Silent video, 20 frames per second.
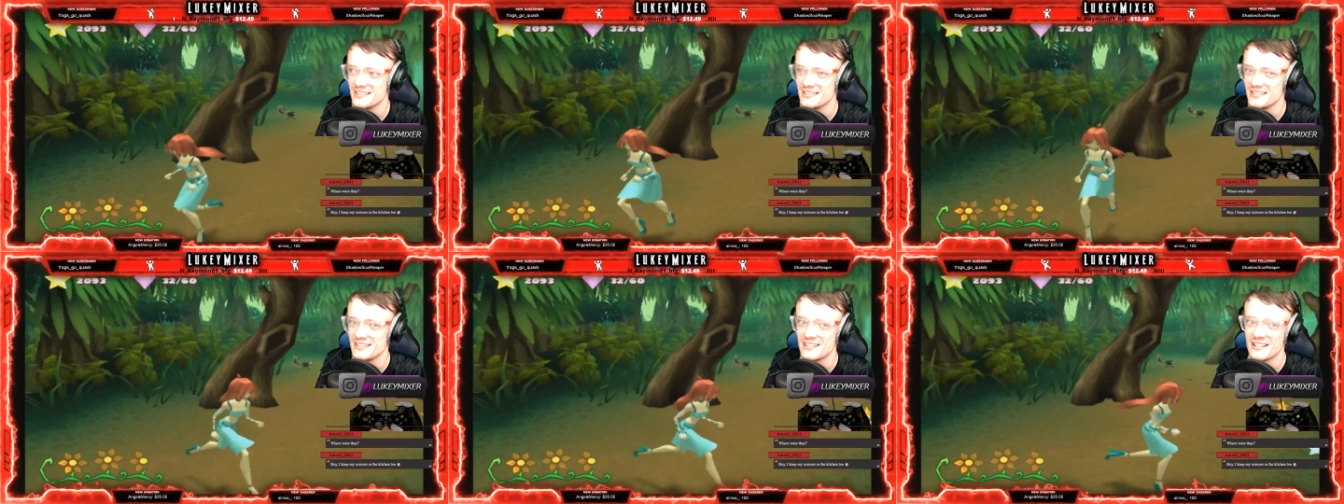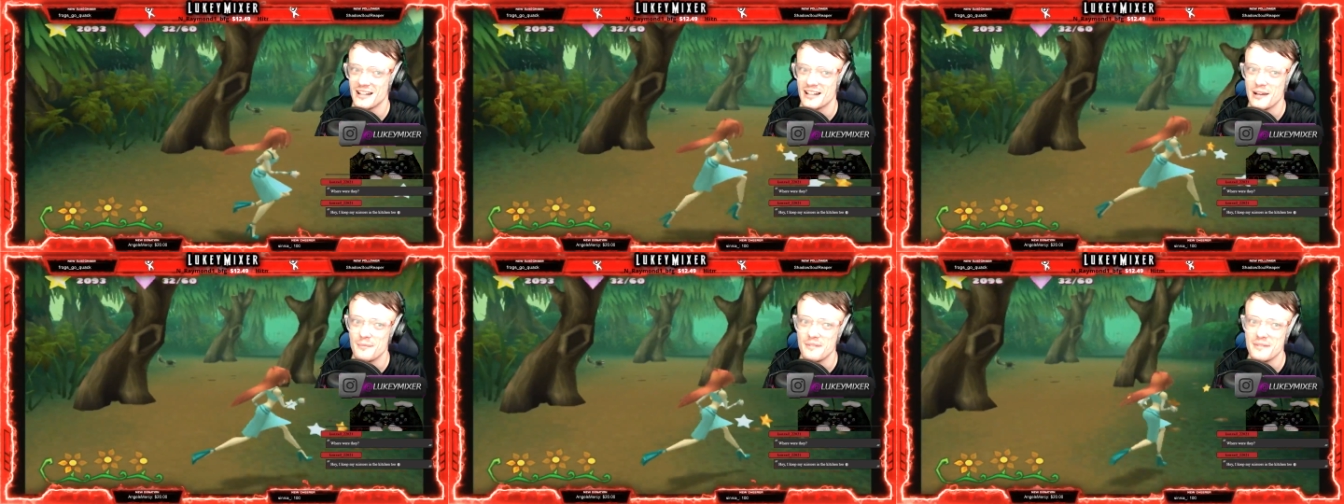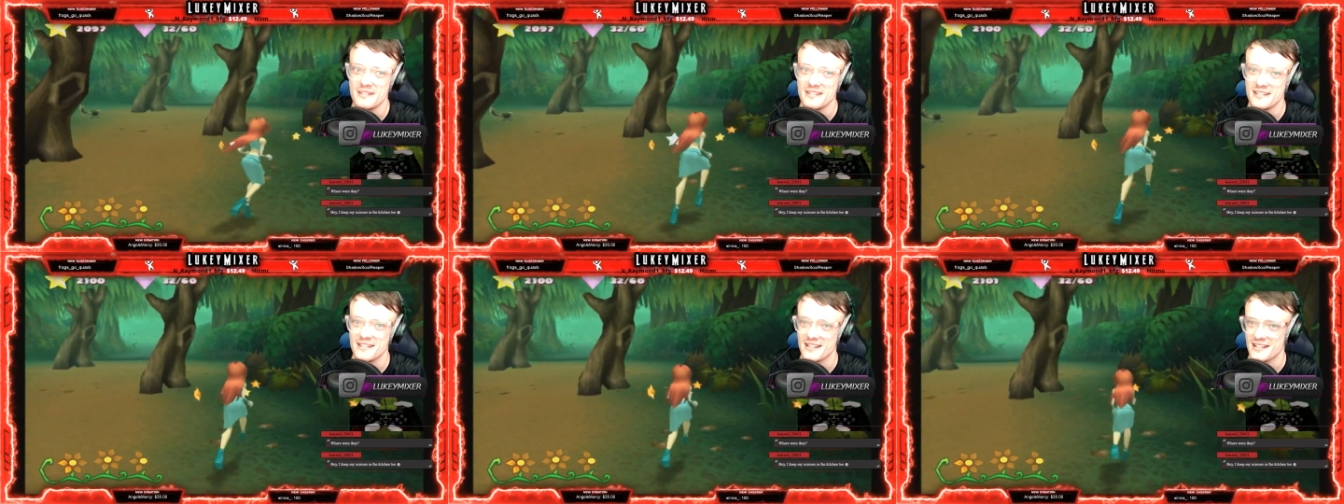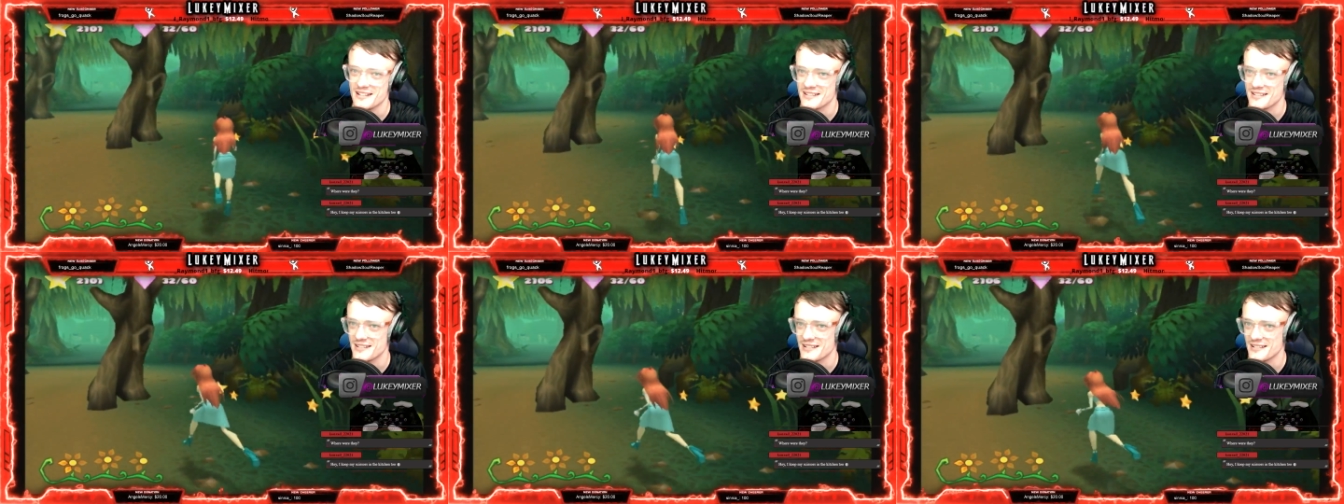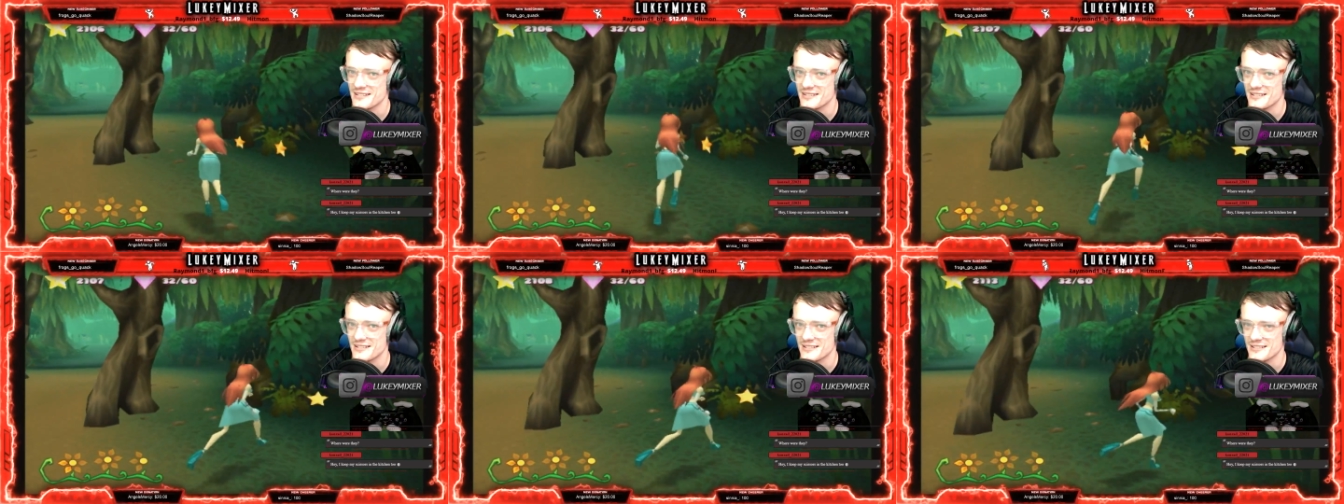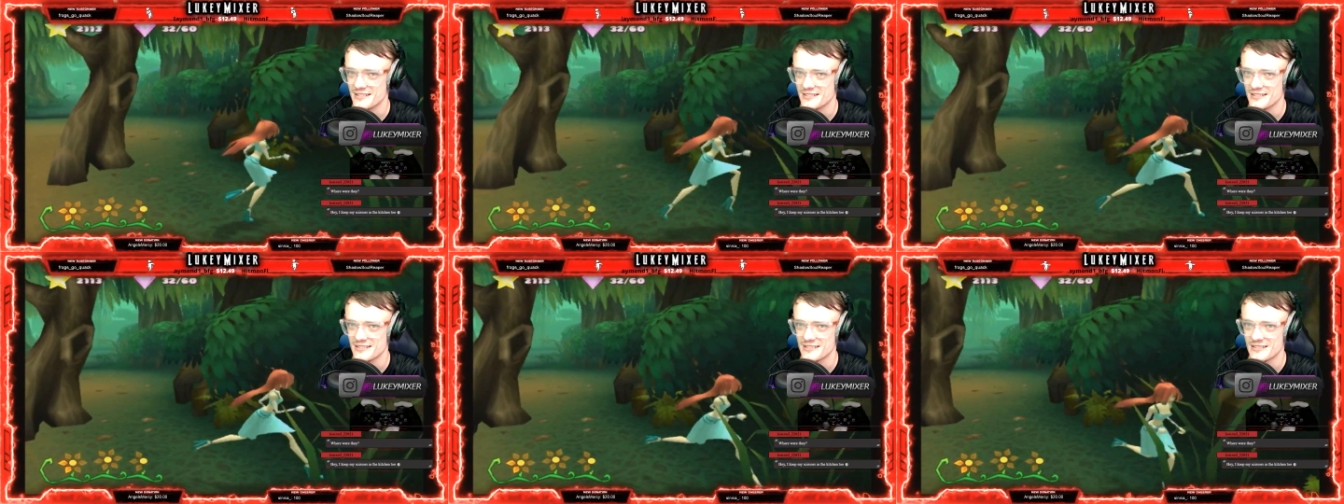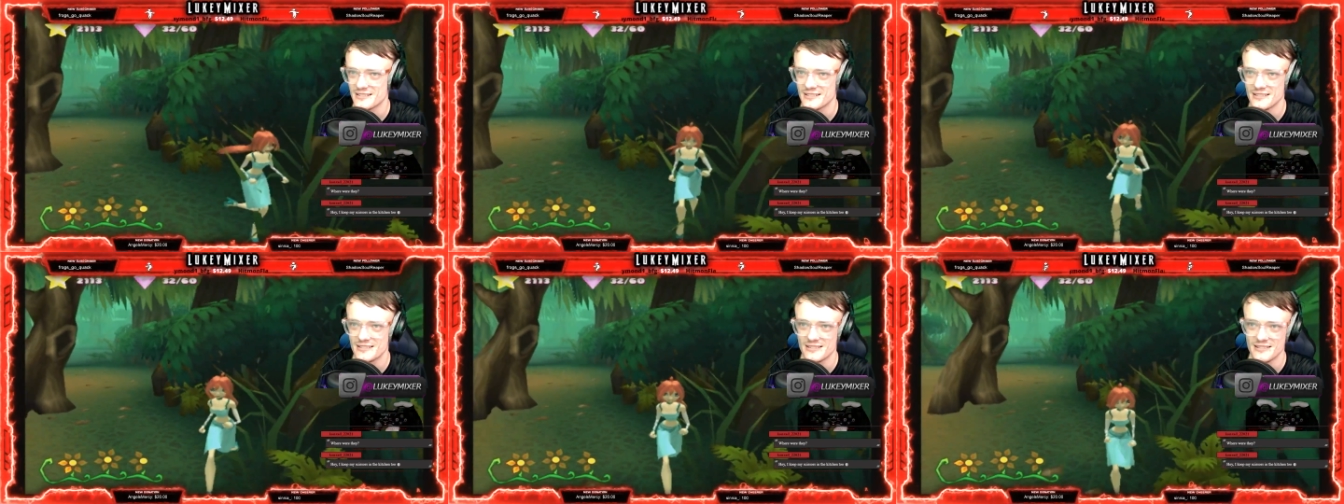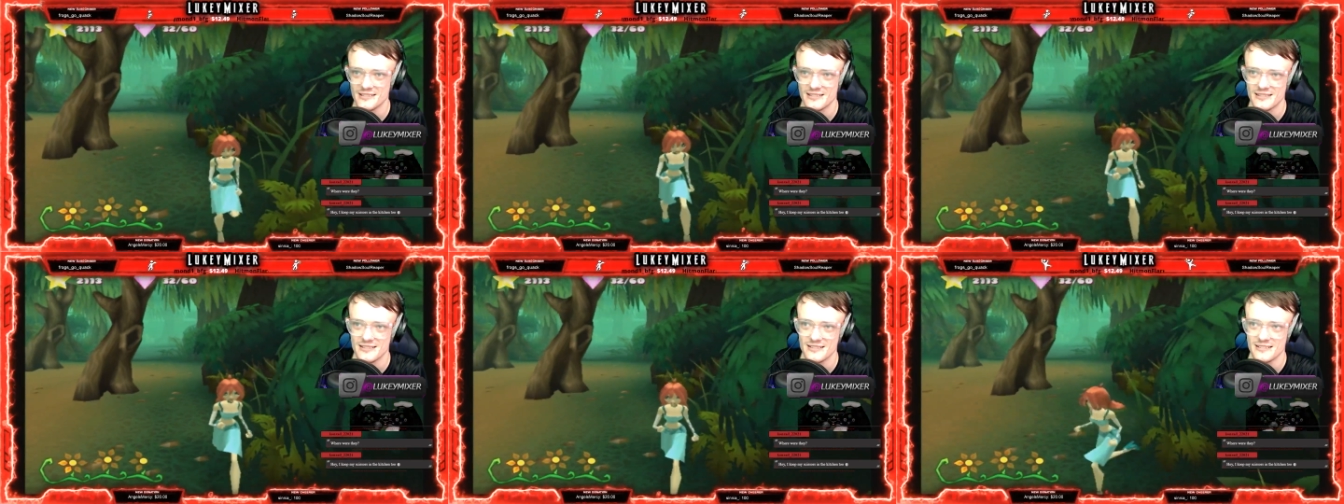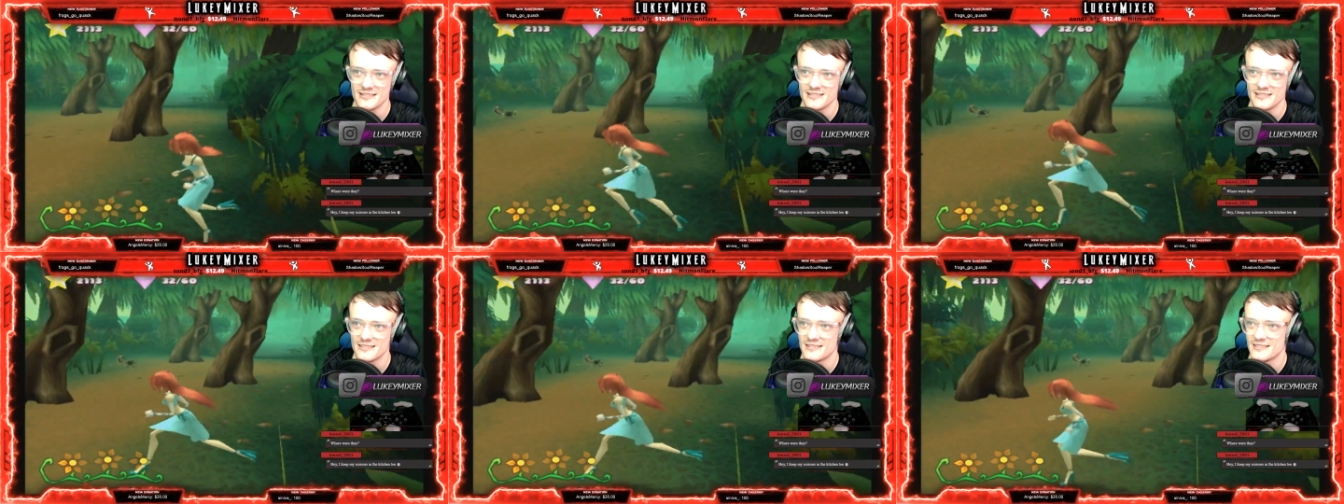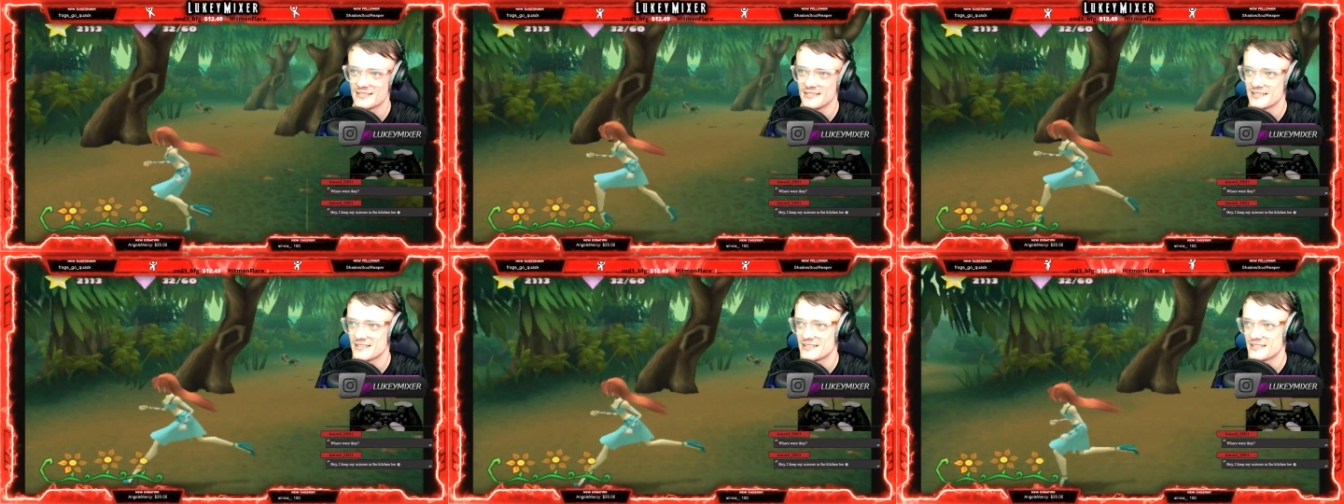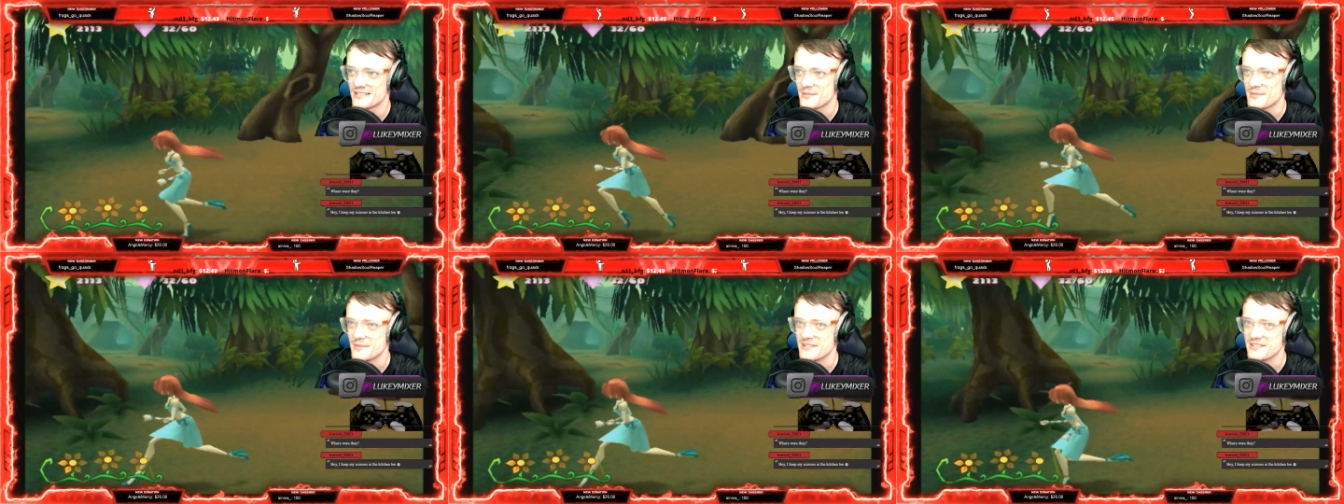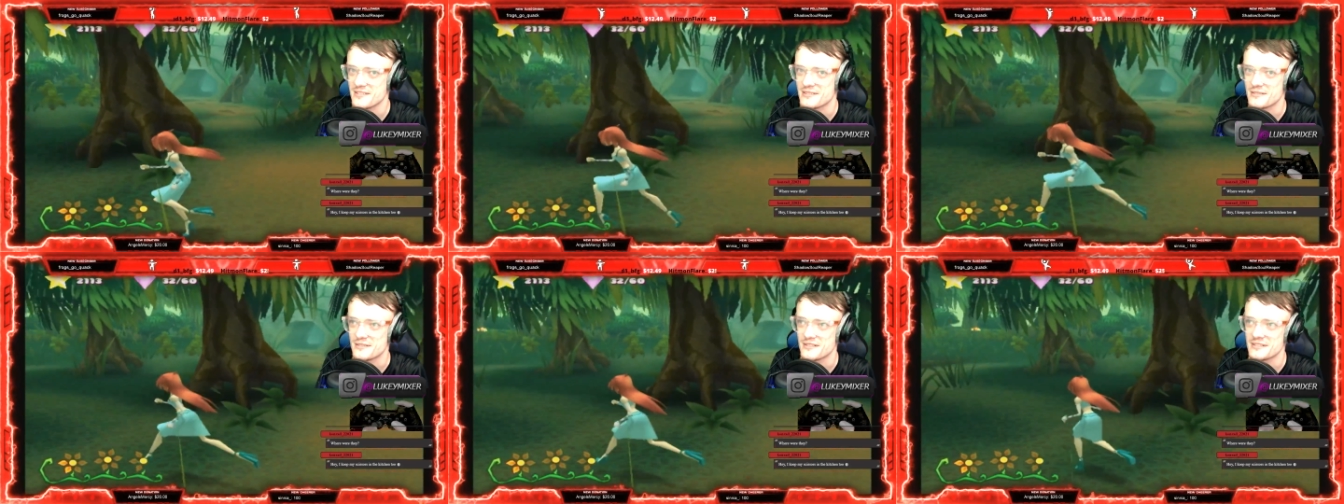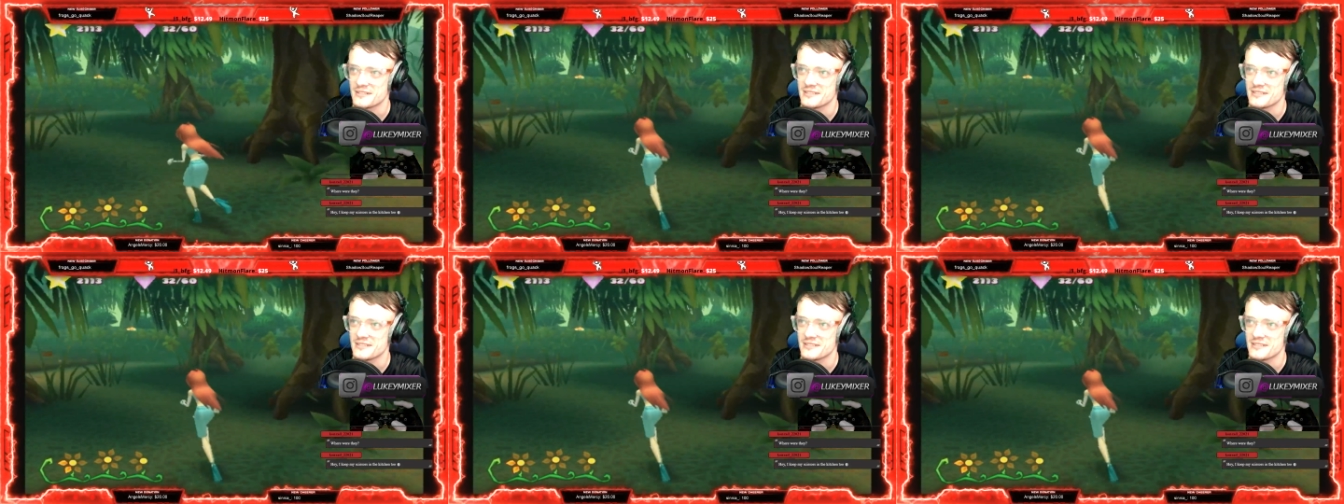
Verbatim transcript: I'm just nearly dead, though. Damn, this is not good.